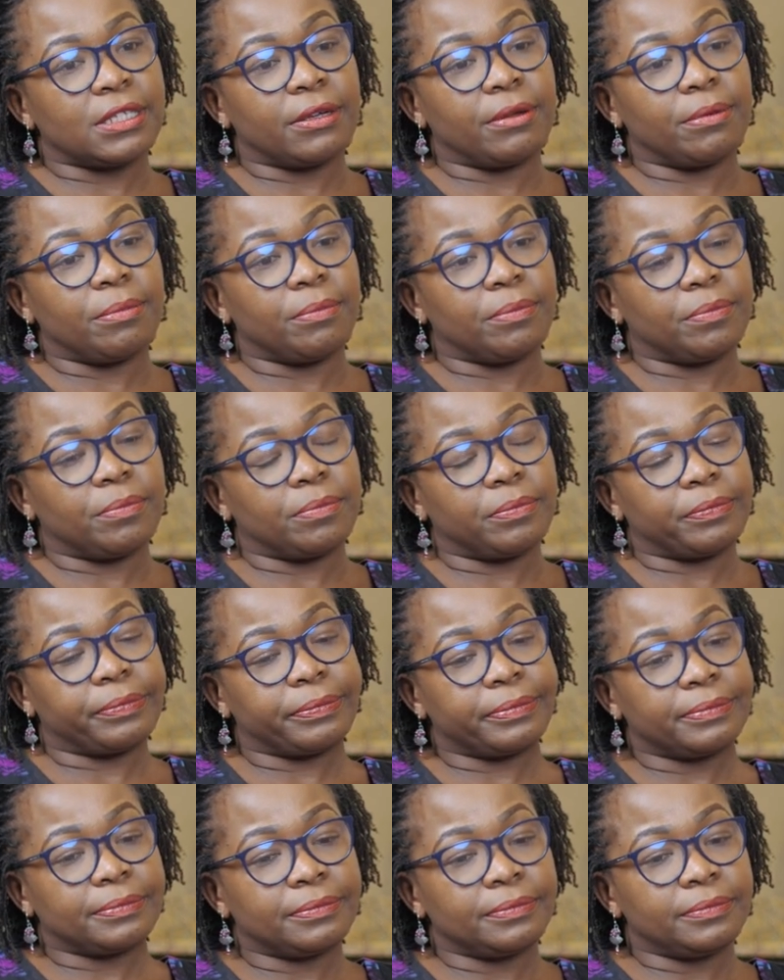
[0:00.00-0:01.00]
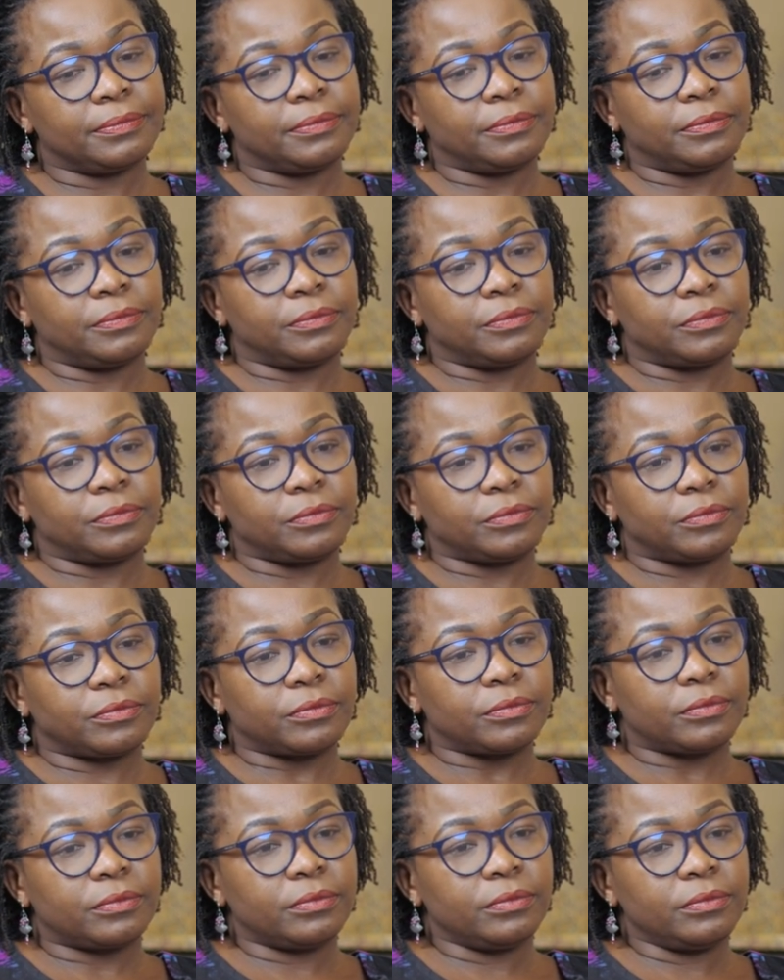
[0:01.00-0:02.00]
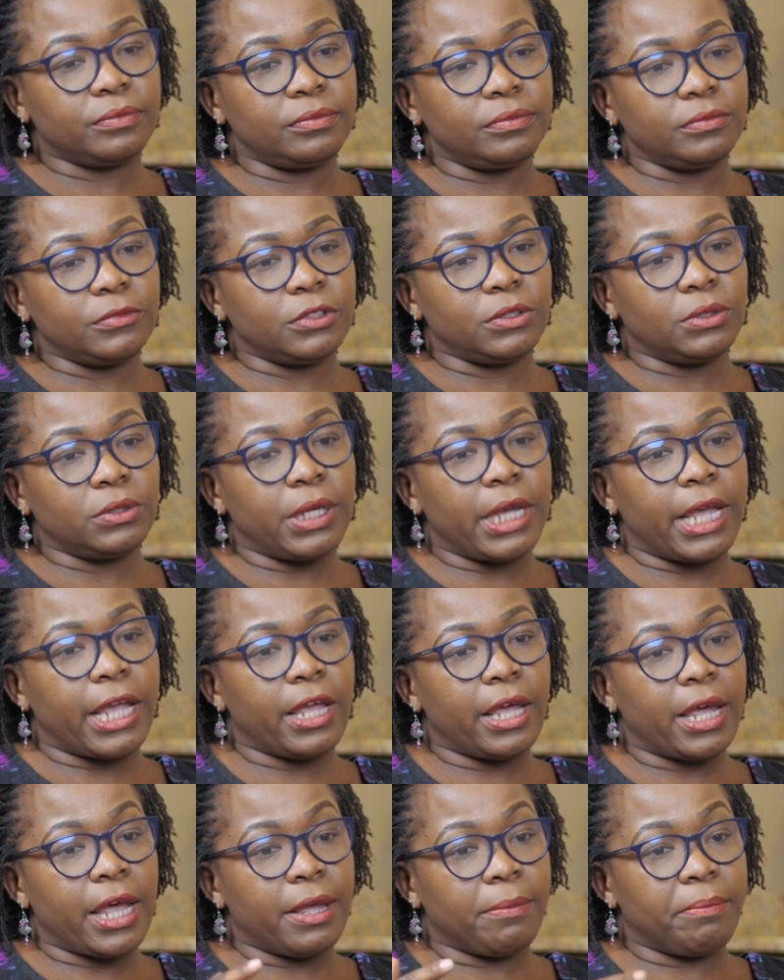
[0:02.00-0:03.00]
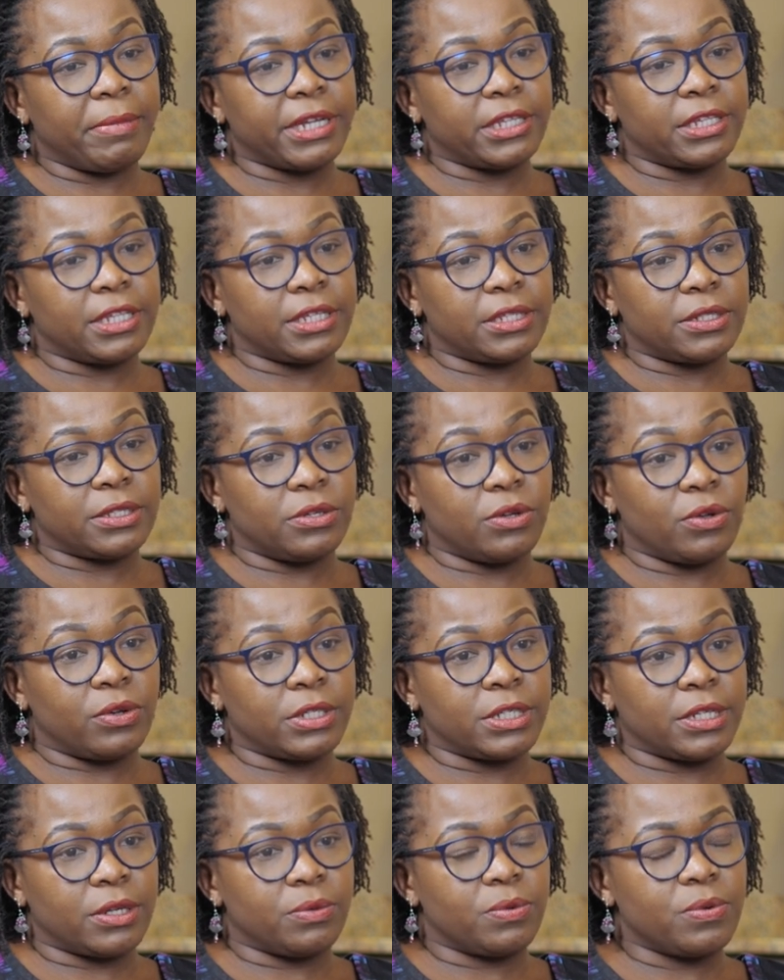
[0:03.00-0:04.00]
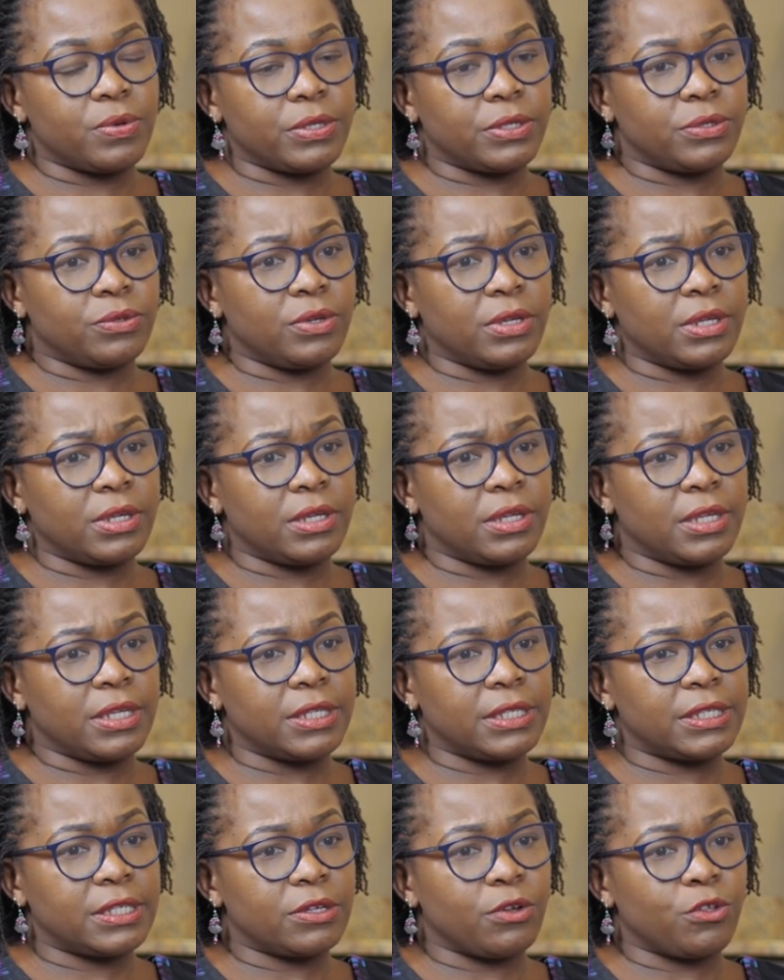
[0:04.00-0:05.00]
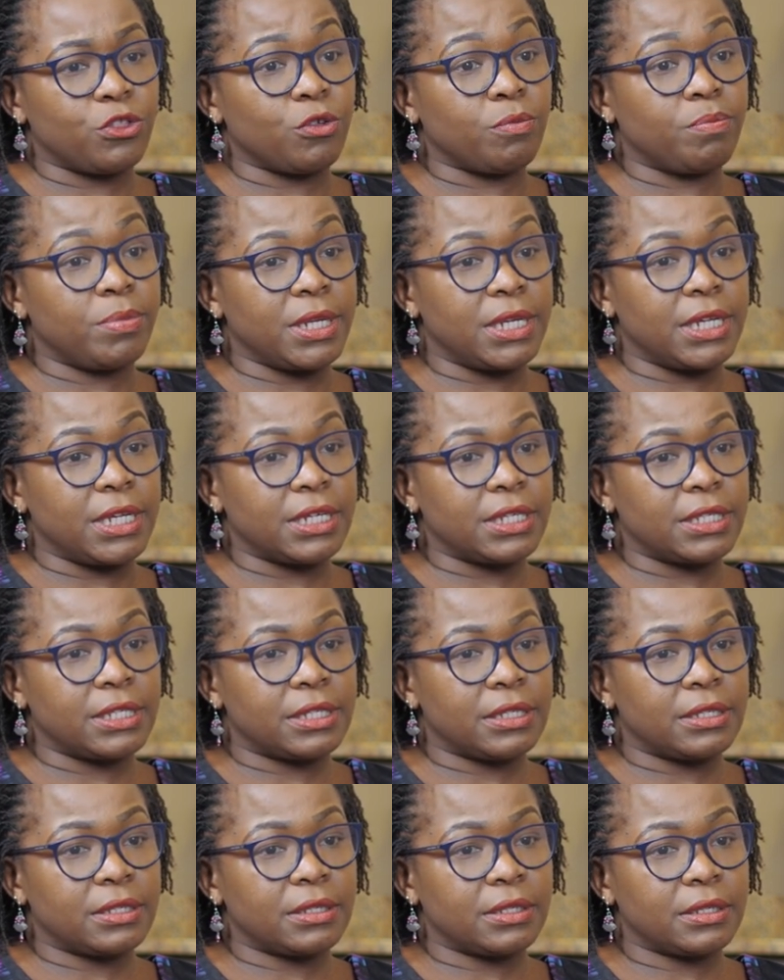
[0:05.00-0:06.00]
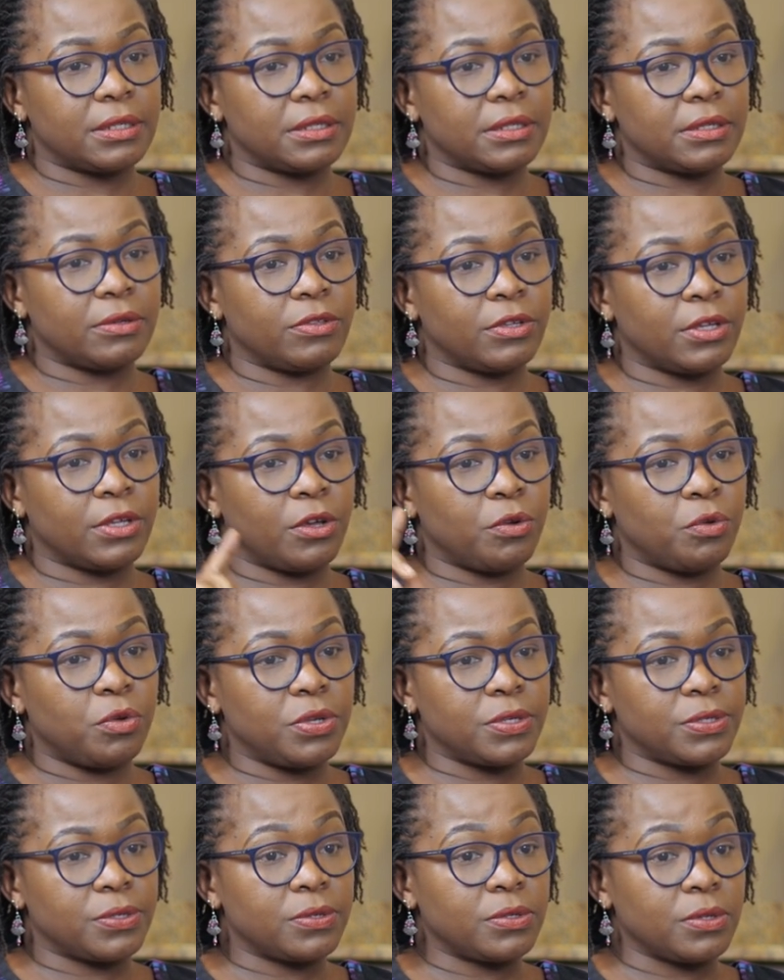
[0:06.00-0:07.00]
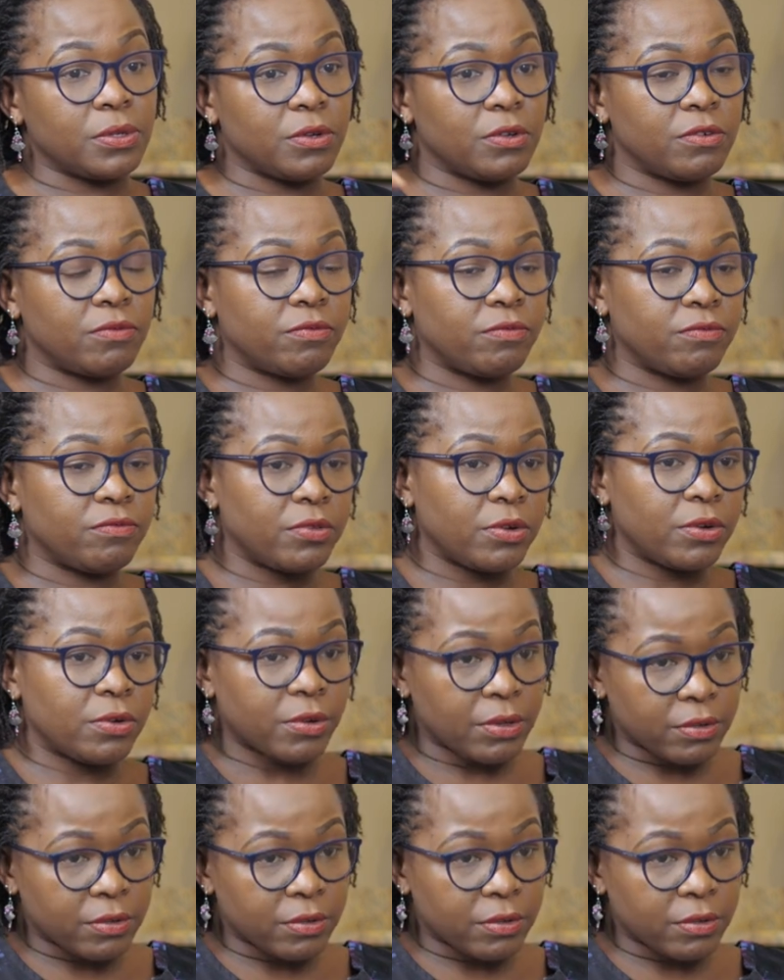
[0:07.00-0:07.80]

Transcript: I met this doctor who was doing his orthopedics. Kikuyu is also known very